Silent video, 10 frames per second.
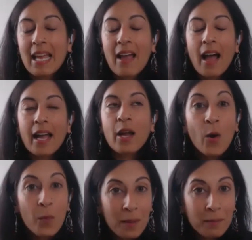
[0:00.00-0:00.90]
I
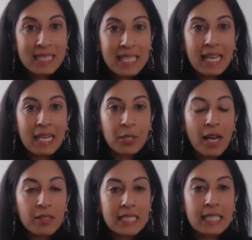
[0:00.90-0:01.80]
hope I'm
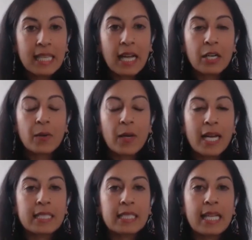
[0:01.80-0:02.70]
pronouncing that
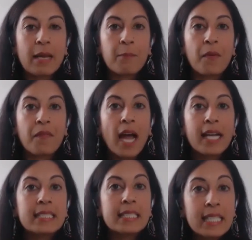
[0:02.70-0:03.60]
correctly, but the
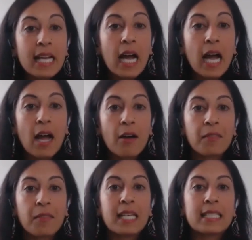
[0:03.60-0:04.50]
idea of
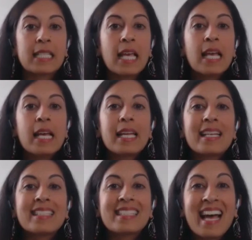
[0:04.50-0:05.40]
this
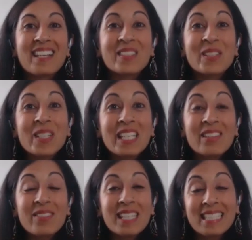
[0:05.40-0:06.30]
is that you're
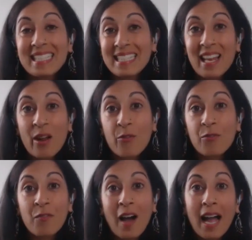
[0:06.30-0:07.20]
given a set of
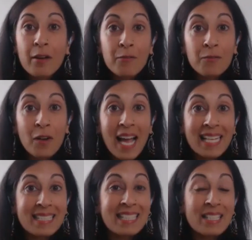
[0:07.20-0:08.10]
5
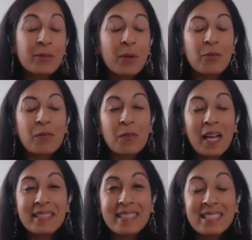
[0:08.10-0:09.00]
friends who are
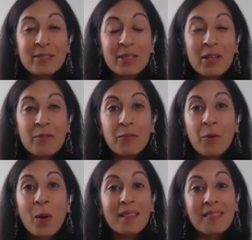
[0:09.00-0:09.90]
friends
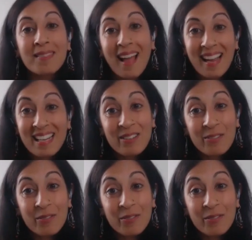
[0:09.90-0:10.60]
for life.